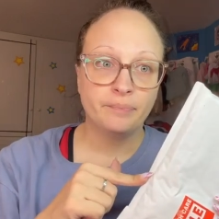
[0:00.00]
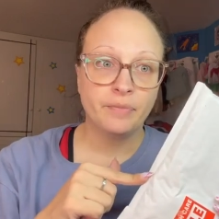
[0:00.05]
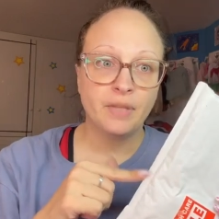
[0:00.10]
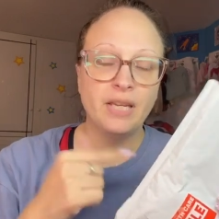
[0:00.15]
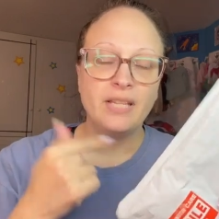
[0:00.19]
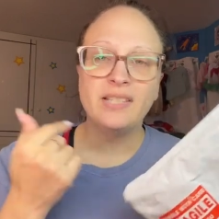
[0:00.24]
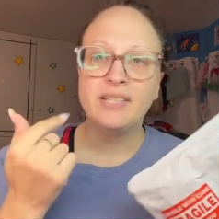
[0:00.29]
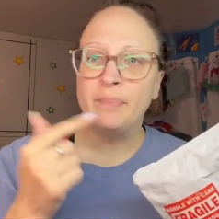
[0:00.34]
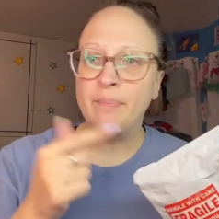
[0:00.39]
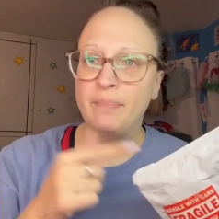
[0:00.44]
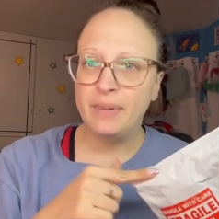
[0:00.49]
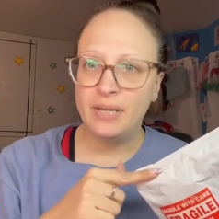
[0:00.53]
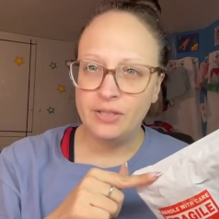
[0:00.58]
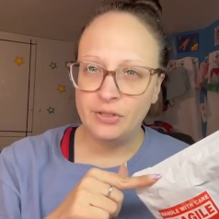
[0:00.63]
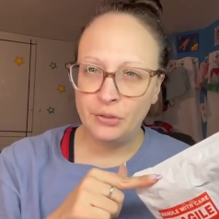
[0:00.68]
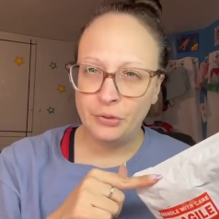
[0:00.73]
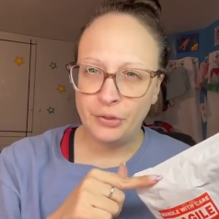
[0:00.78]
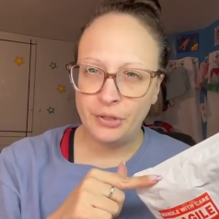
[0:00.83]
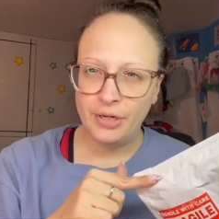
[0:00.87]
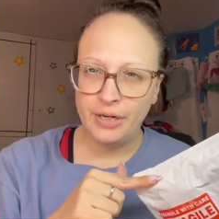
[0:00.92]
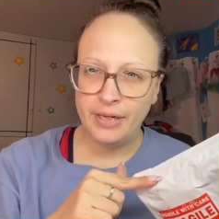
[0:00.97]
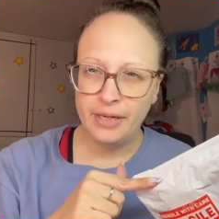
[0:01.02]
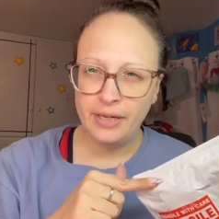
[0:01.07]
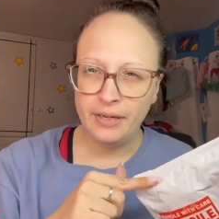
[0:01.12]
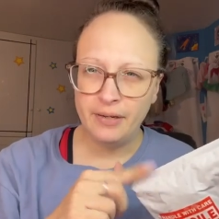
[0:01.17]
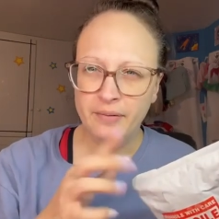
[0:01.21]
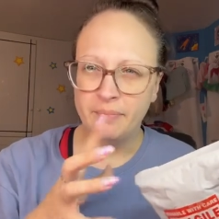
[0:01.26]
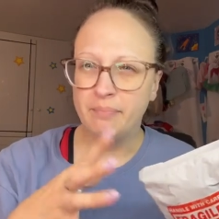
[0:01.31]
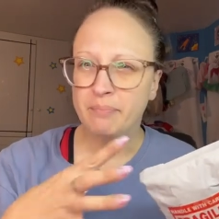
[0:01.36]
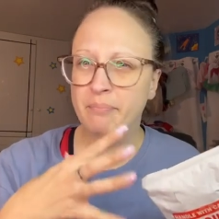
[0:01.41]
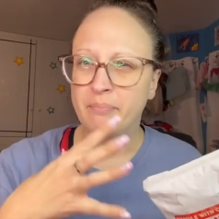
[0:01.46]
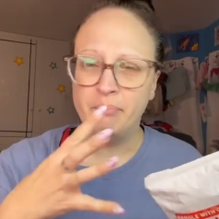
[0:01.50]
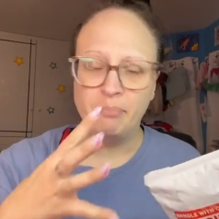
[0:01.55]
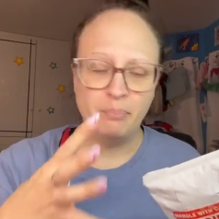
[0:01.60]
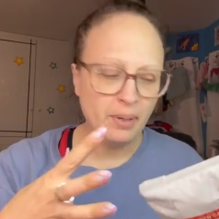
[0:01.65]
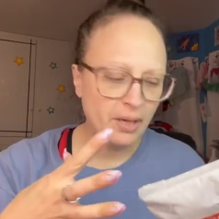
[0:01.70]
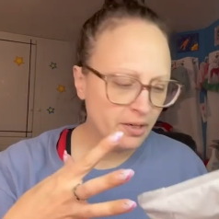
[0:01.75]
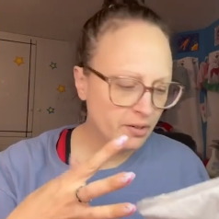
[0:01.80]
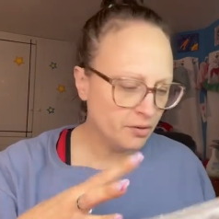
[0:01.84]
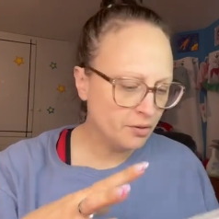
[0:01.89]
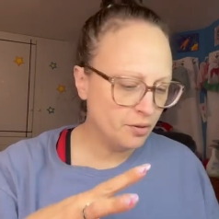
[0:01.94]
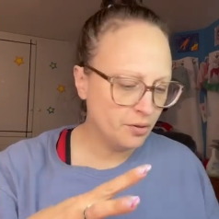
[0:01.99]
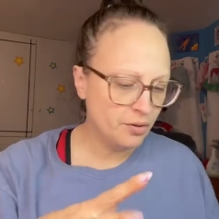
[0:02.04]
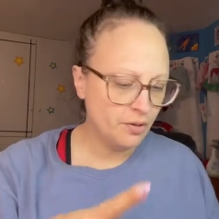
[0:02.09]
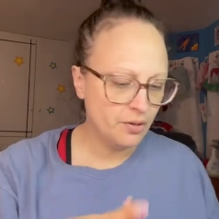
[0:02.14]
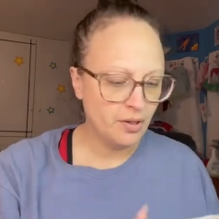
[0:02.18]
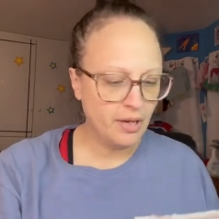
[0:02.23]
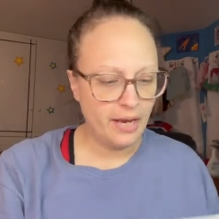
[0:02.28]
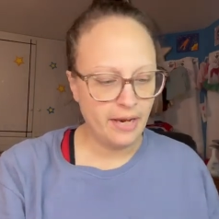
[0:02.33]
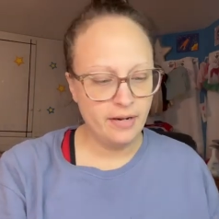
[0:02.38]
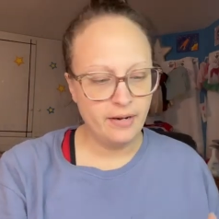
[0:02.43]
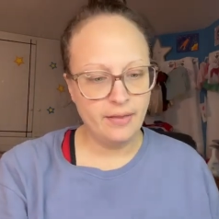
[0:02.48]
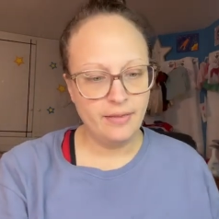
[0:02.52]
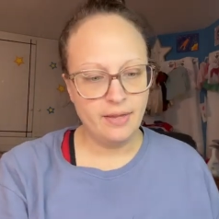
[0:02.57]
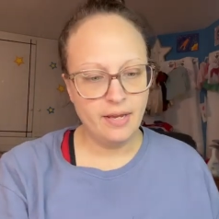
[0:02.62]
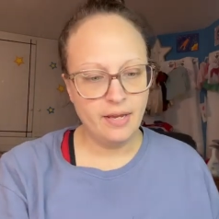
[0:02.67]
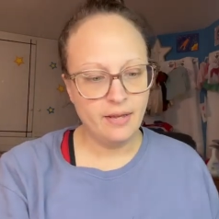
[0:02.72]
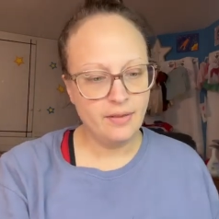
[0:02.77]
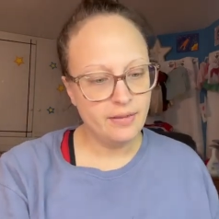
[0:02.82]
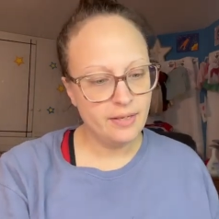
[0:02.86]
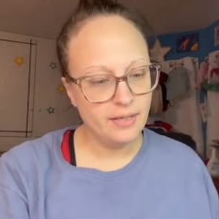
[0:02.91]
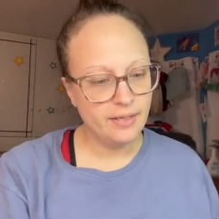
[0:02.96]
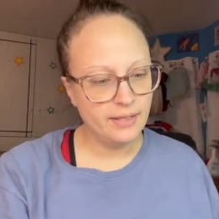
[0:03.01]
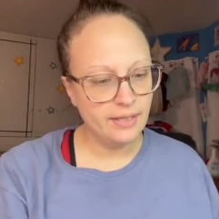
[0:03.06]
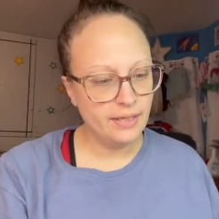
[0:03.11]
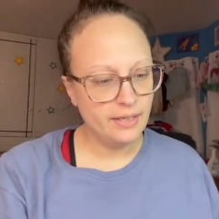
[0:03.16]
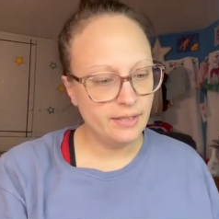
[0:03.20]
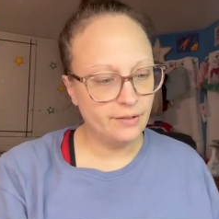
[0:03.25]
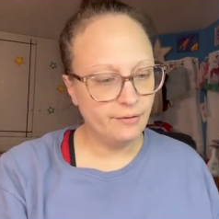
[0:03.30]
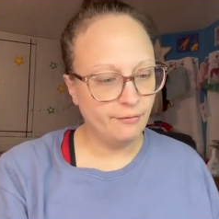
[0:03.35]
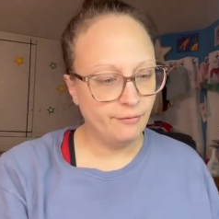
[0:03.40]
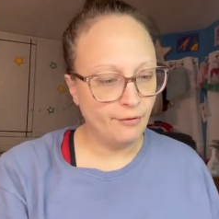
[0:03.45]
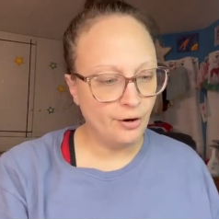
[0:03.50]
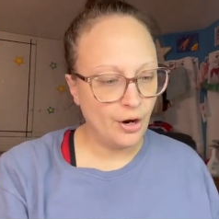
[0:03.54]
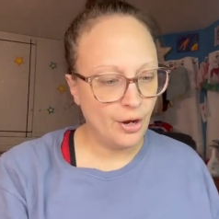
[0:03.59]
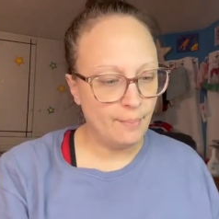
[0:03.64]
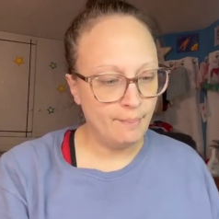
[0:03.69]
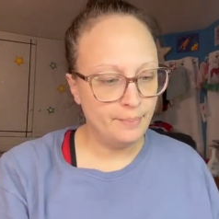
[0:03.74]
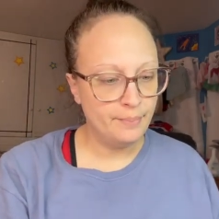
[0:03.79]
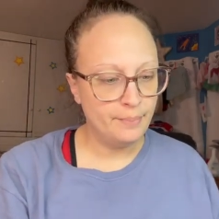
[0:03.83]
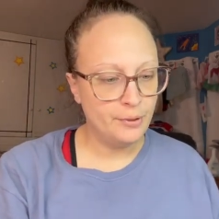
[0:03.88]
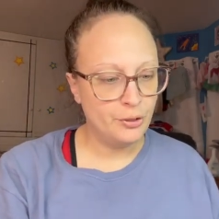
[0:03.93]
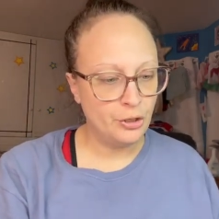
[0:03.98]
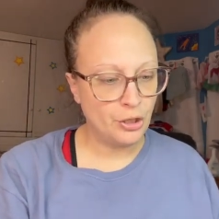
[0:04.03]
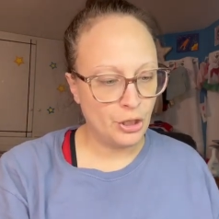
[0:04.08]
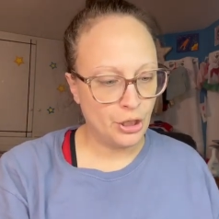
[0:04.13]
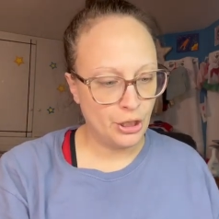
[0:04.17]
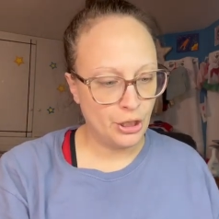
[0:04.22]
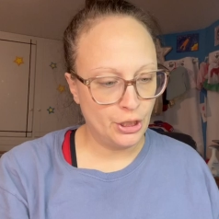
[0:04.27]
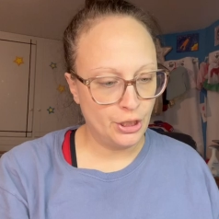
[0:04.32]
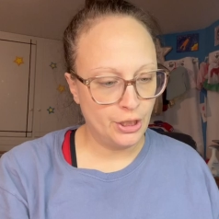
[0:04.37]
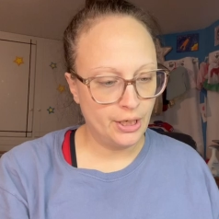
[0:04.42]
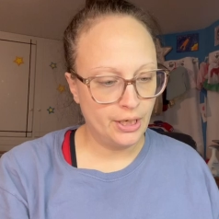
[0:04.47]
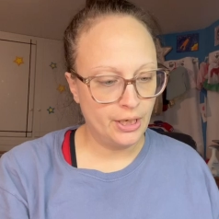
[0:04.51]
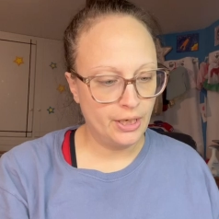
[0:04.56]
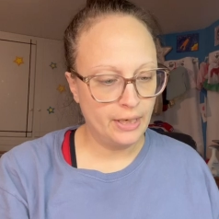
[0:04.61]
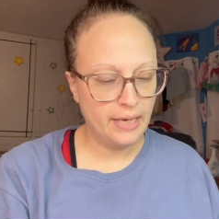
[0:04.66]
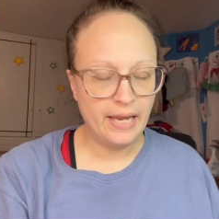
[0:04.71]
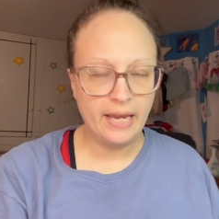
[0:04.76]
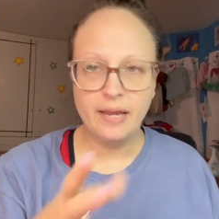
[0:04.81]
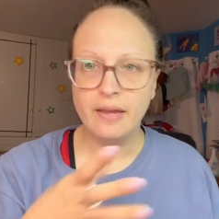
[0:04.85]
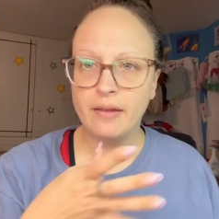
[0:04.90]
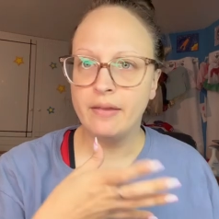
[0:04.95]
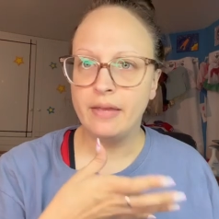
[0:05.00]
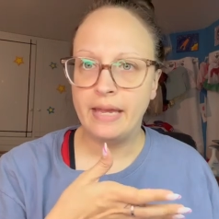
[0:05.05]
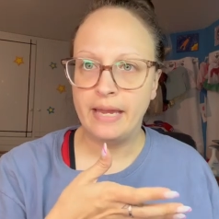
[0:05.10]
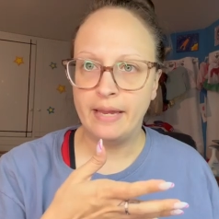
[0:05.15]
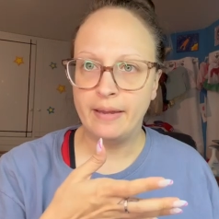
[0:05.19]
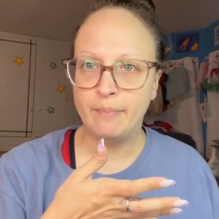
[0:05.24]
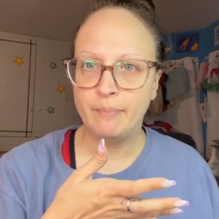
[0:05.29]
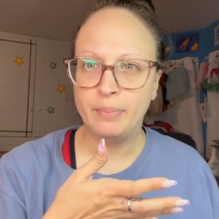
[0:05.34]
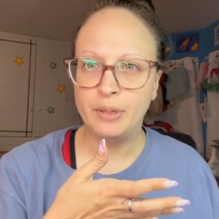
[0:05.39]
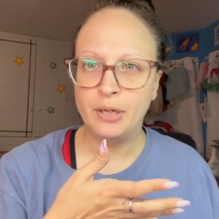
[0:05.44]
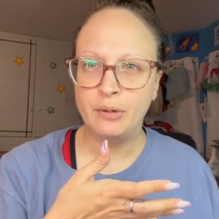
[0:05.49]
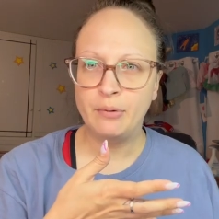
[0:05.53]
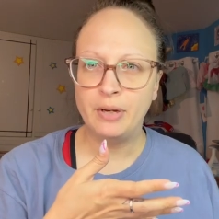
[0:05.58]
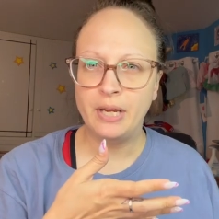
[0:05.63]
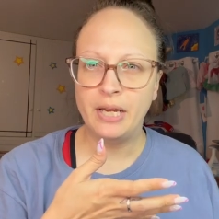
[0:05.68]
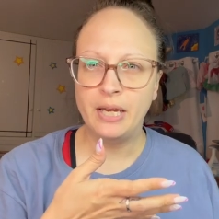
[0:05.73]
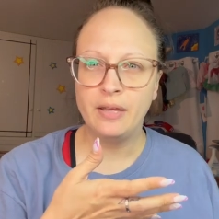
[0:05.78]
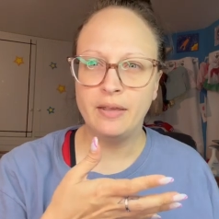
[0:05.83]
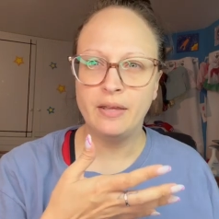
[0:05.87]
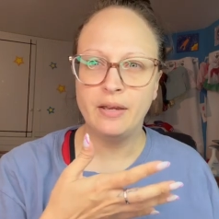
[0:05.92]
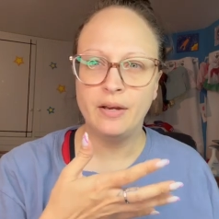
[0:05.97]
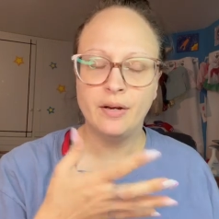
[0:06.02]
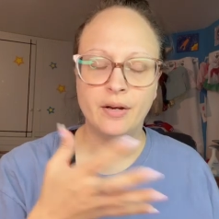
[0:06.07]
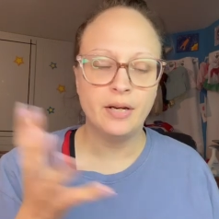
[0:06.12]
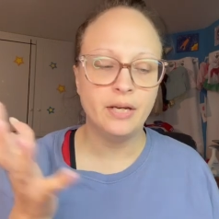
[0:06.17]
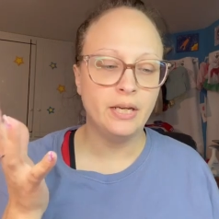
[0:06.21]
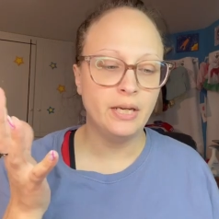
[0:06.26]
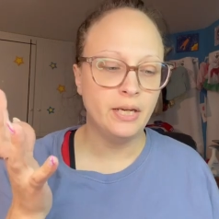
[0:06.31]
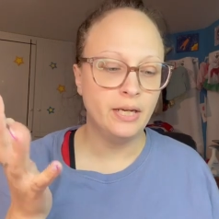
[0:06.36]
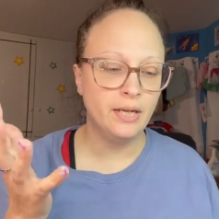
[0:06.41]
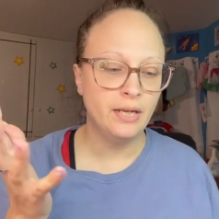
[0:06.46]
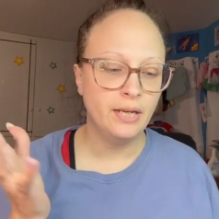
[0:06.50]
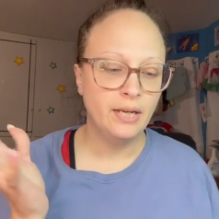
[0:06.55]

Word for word: it's a mystery bundle kind of thing. This is from Dark and Glam Beauty. They're an